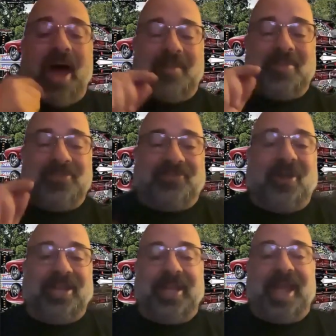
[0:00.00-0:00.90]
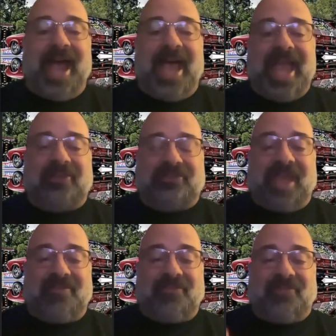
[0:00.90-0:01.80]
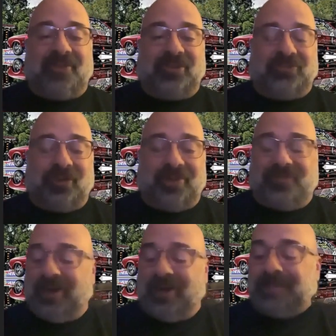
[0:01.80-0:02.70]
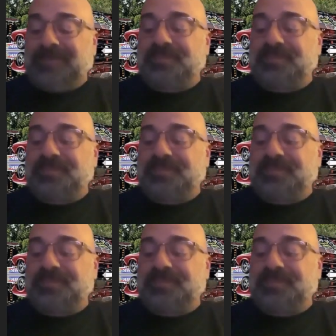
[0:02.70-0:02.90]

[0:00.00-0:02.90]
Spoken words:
I'm in front of you, I actually have a funny story for you.